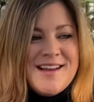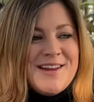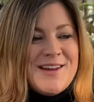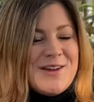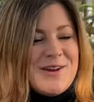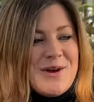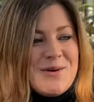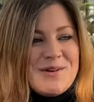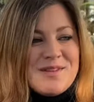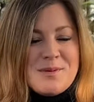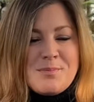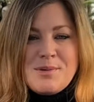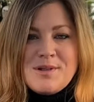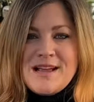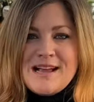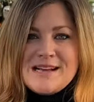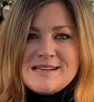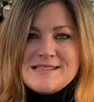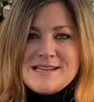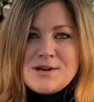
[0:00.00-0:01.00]
You know, in the
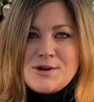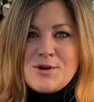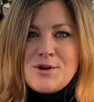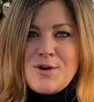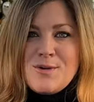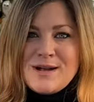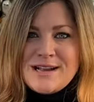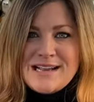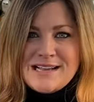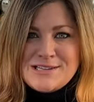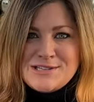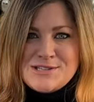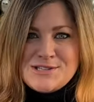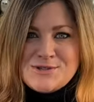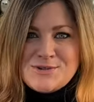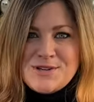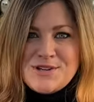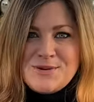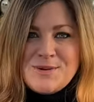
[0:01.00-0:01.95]
plant and growing industry,